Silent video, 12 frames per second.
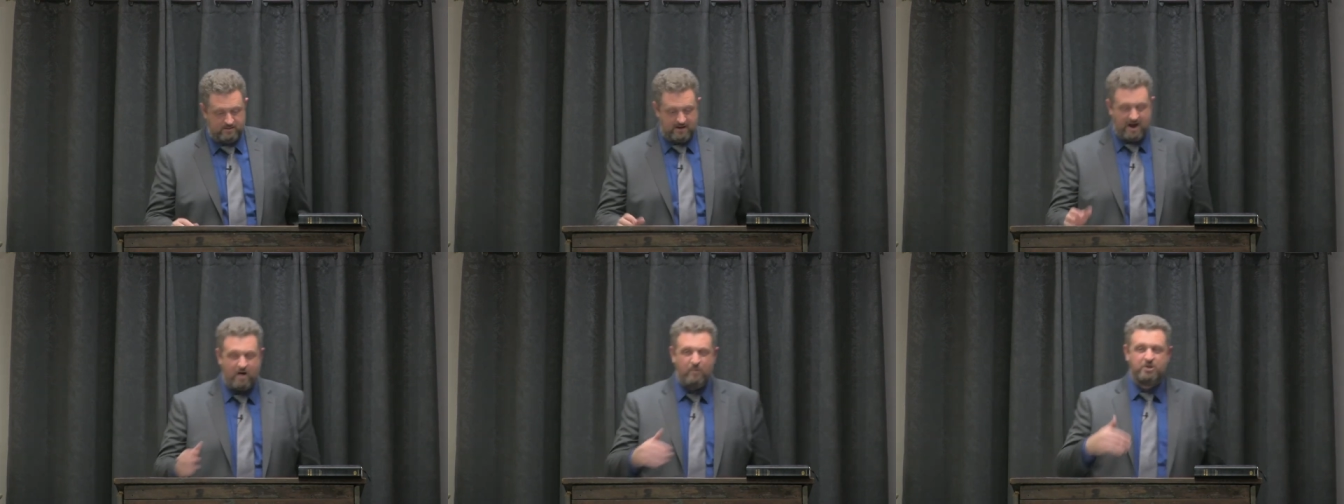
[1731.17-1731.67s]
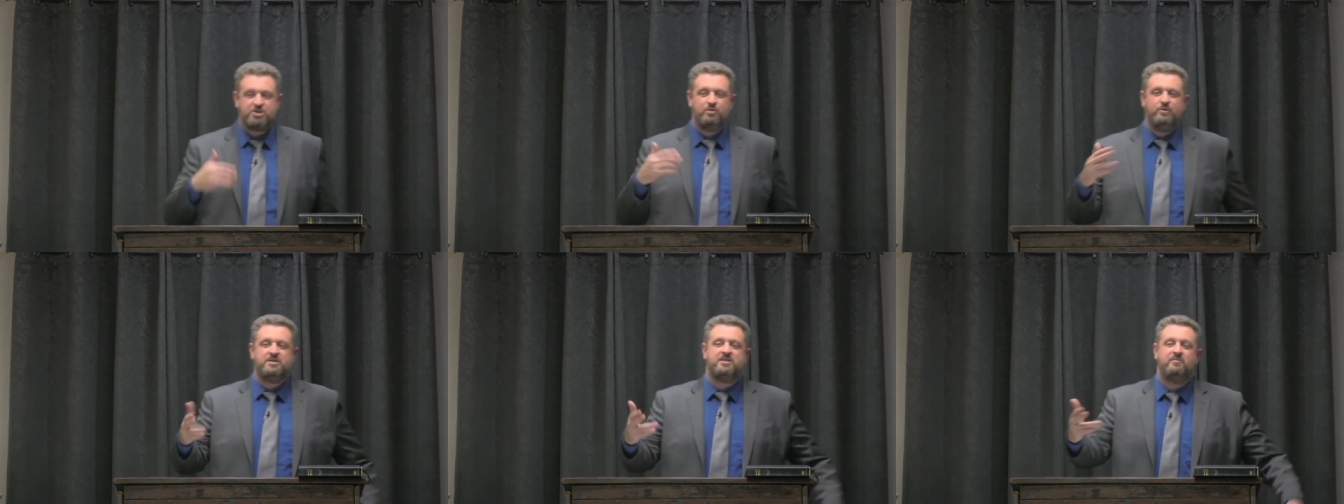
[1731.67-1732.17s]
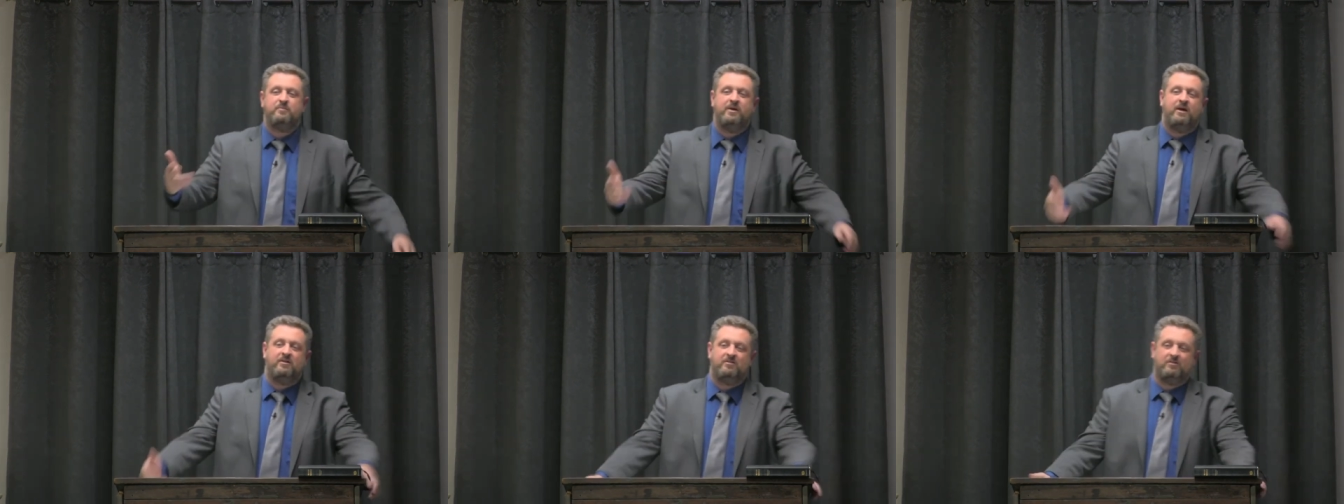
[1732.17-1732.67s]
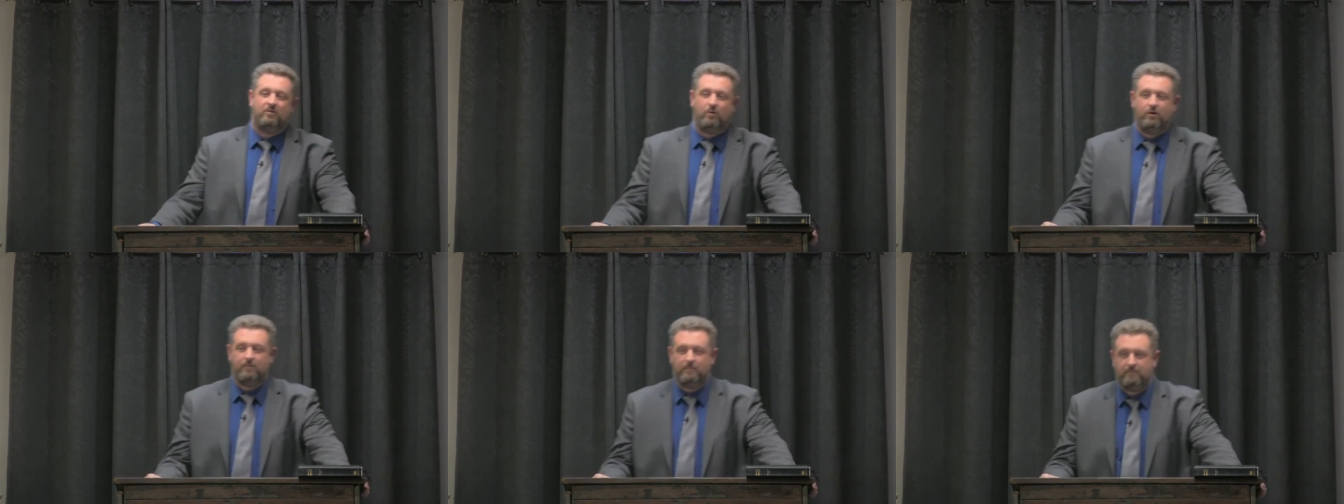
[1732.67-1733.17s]
How much should we submit unto the
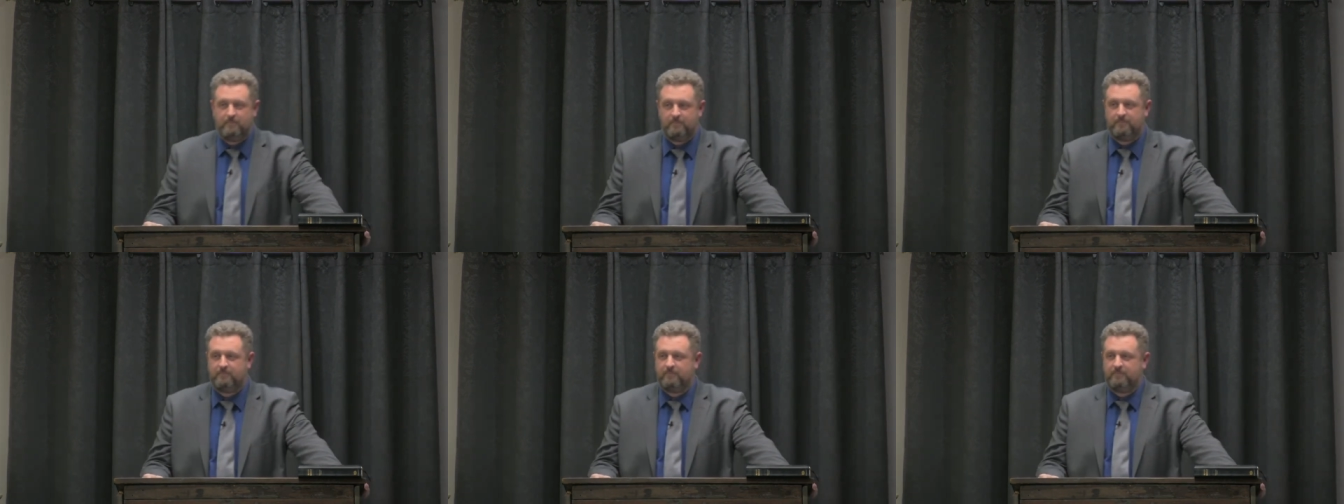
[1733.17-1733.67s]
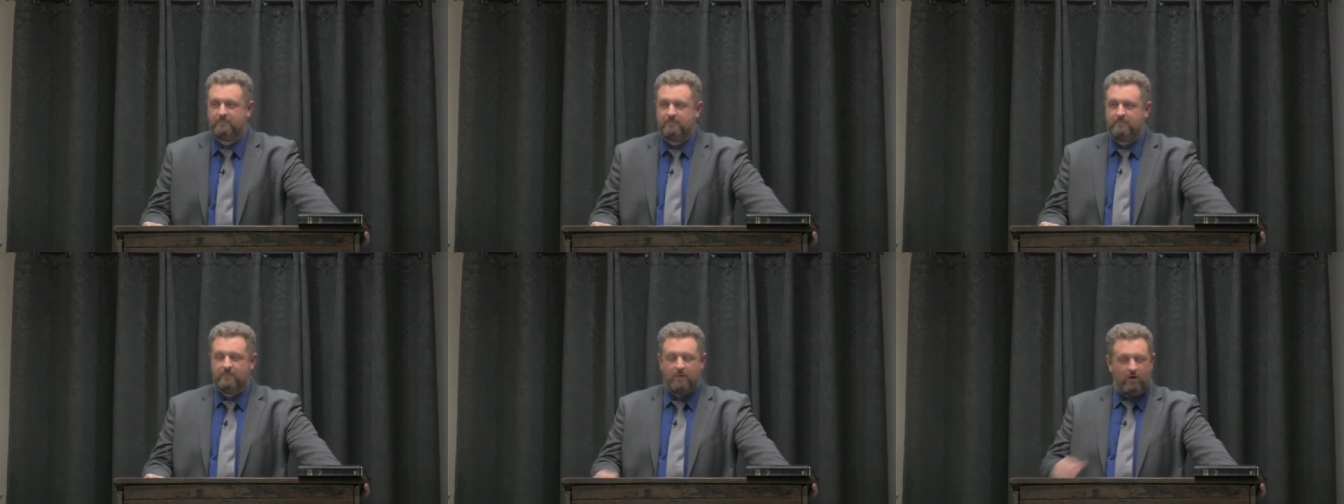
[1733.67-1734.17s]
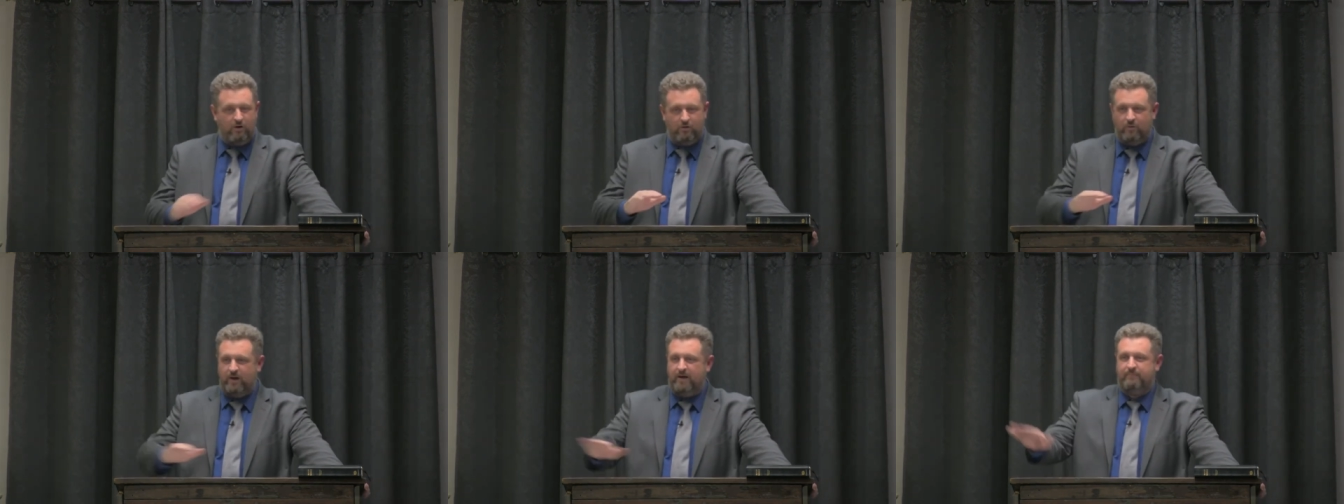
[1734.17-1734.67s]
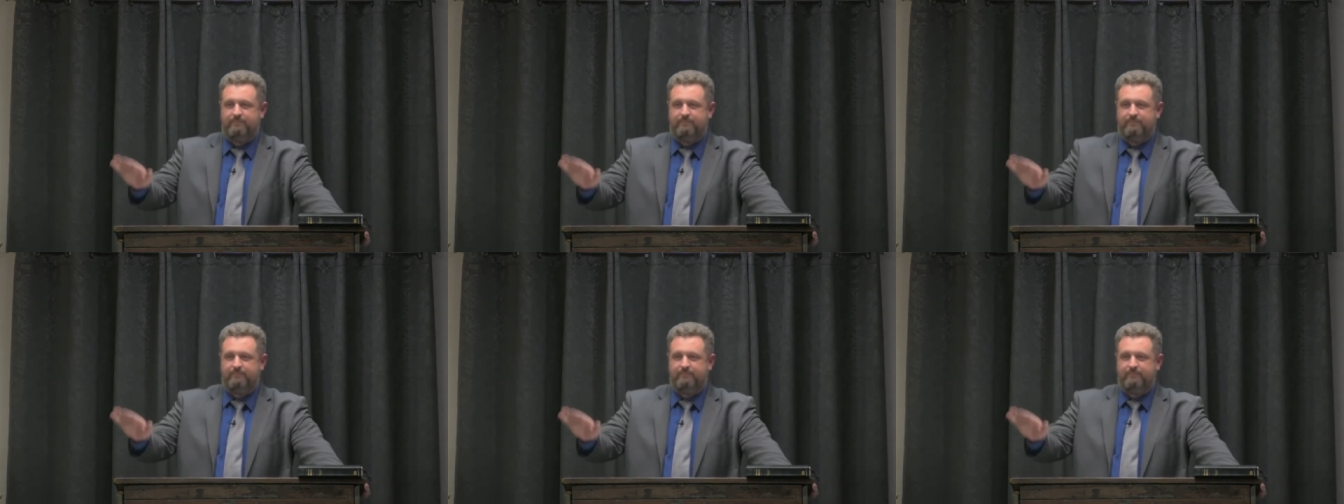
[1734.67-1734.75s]
Lord? All the way.